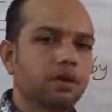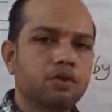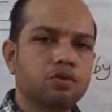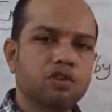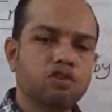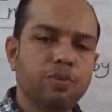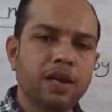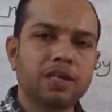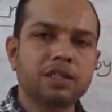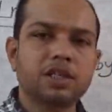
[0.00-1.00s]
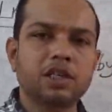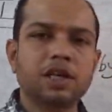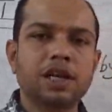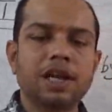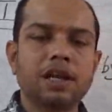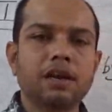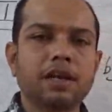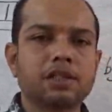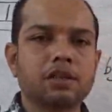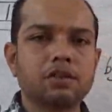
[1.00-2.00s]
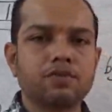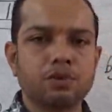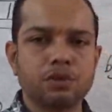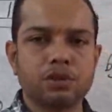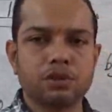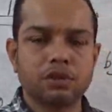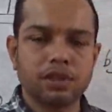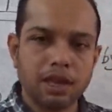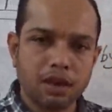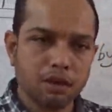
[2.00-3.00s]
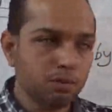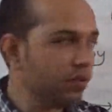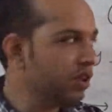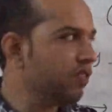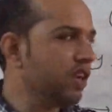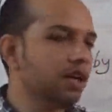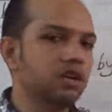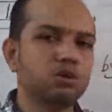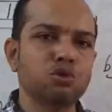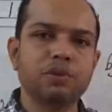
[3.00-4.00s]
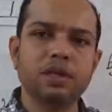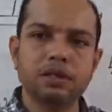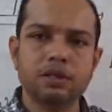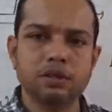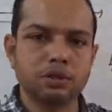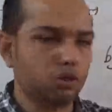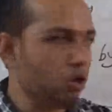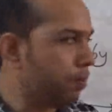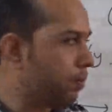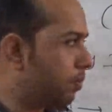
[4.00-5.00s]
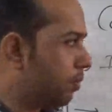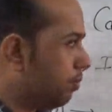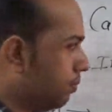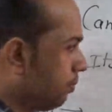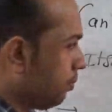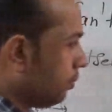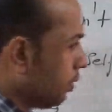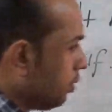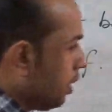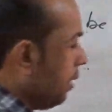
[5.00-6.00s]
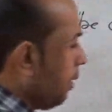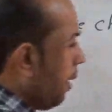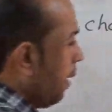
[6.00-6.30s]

so this brake is treated like an external force. Then a moving vehicle is to be stopped. Okay.